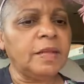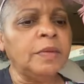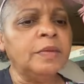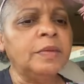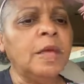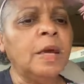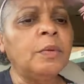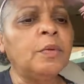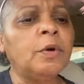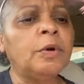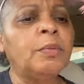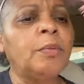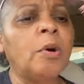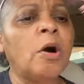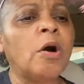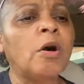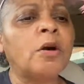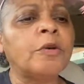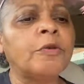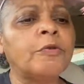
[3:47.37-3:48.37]
they would
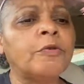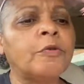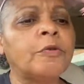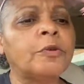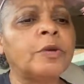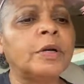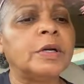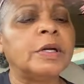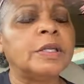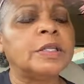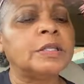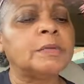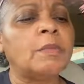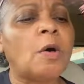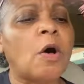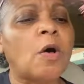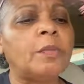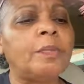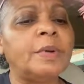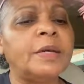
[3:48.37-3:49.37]
barter for a
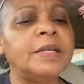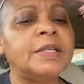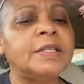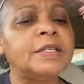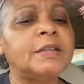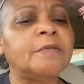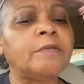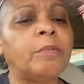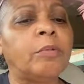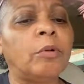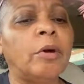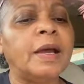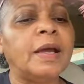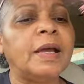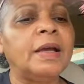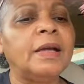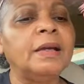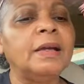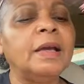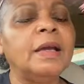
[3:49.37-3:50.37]
small piece of
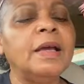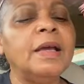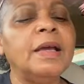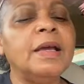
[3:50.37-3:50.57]
bread.